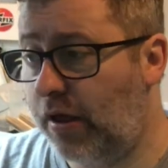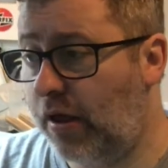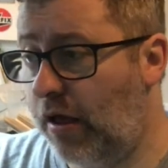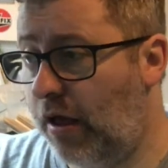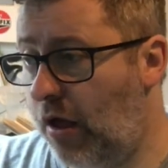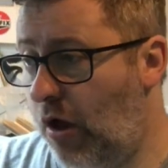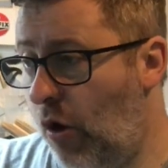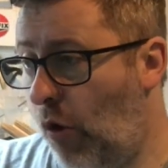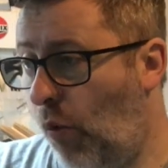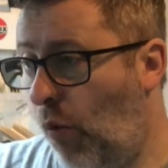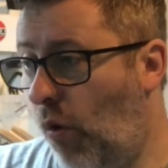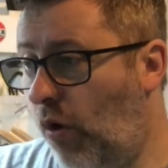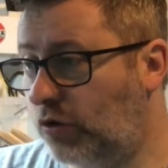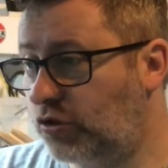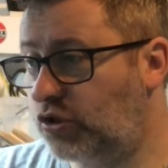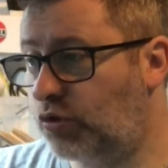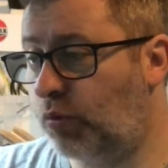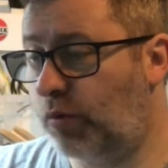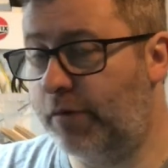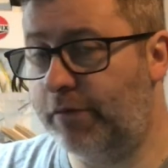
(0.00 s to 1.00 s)

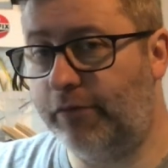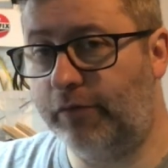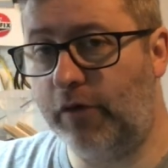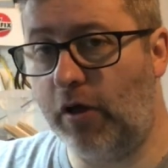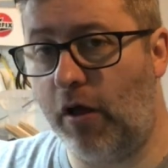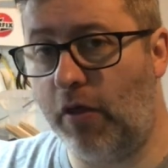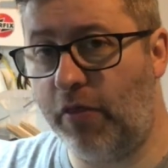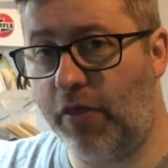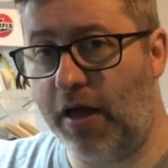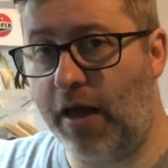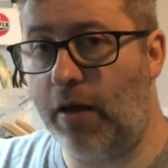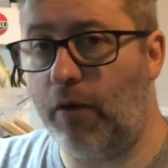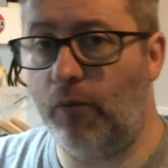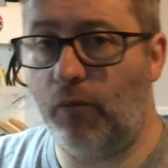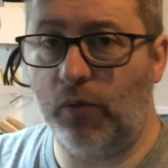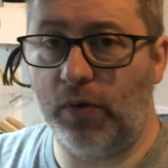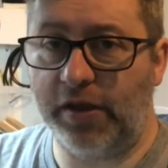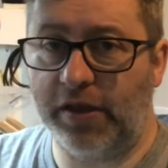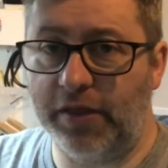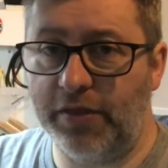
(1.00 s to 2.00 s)
Once we've got that,
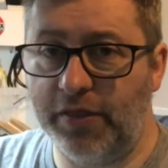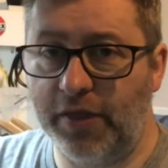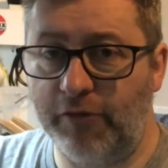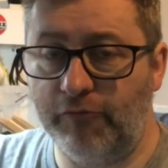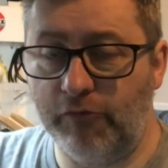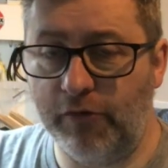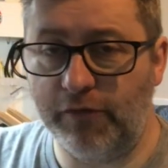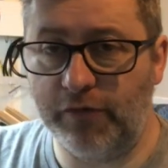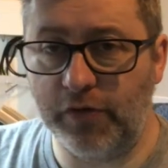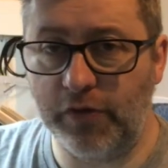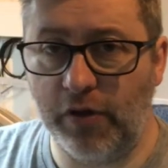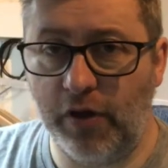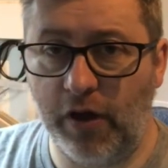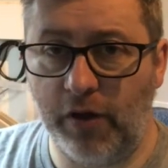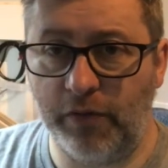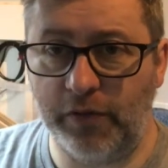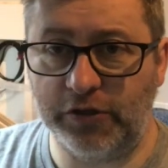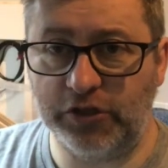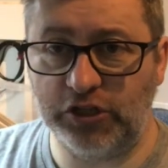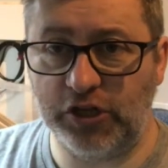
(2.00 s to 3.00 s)
we can then review it
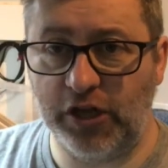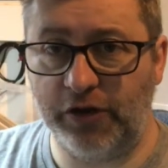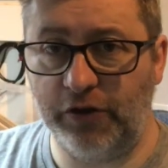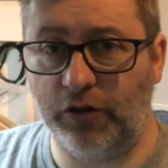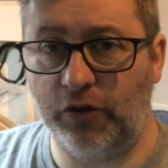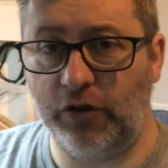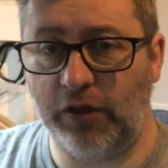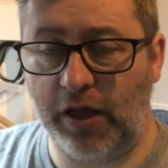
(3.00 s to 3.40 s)
on the channel,